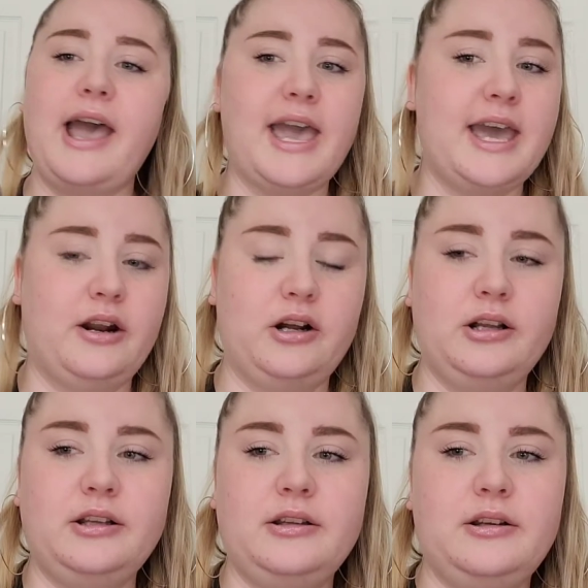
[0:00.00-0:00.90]
at
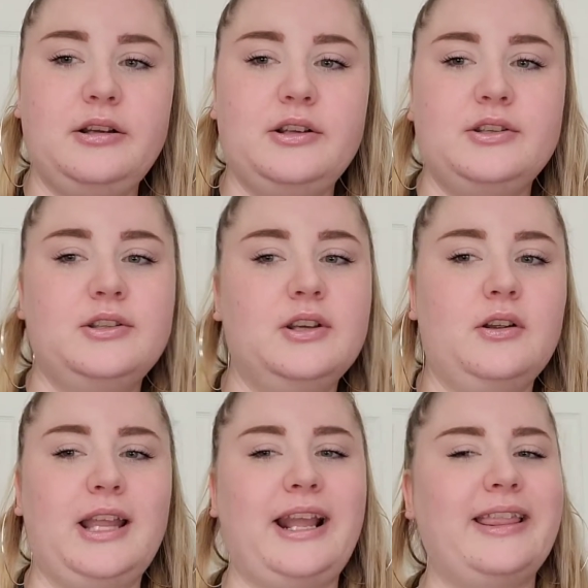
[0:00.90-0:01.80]
all. So,
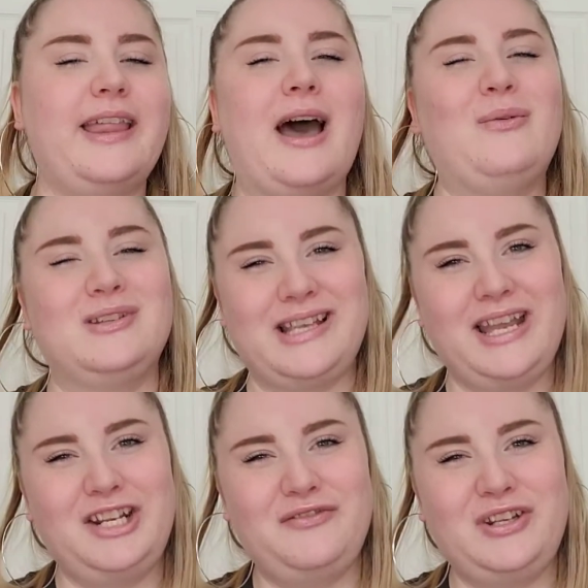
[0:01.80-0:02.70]
like, that was
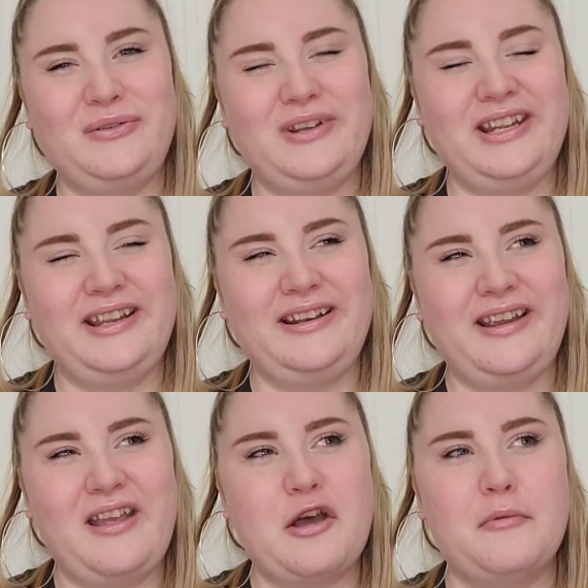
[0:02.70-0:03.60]
kind of annoying,
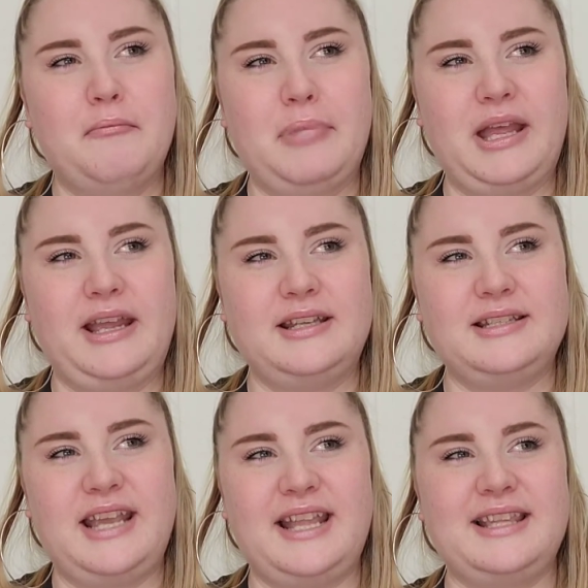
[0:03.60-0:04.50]
but
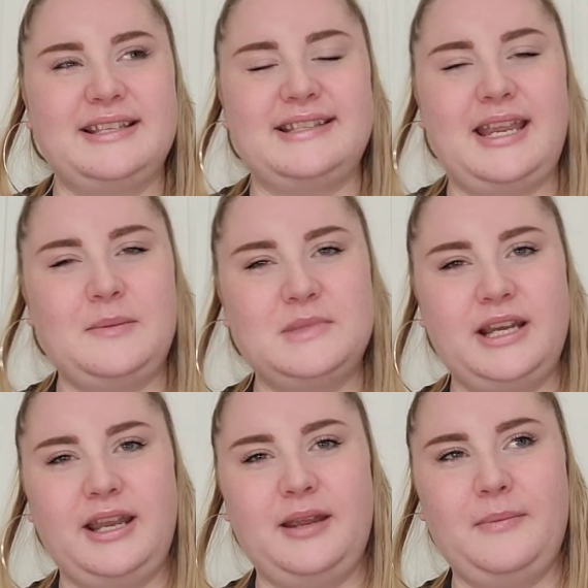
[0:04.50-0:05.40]
at the same
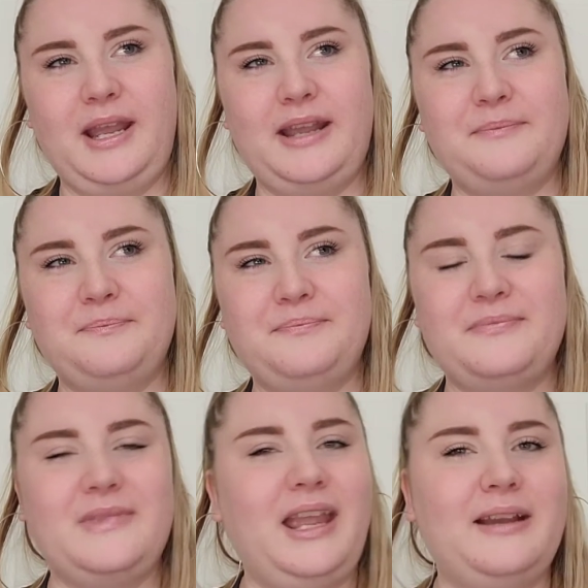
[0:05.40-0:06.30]
time,
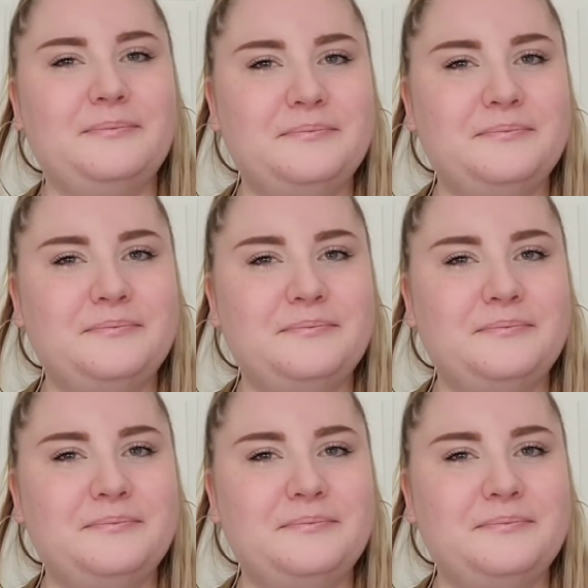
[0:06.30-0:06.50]
like,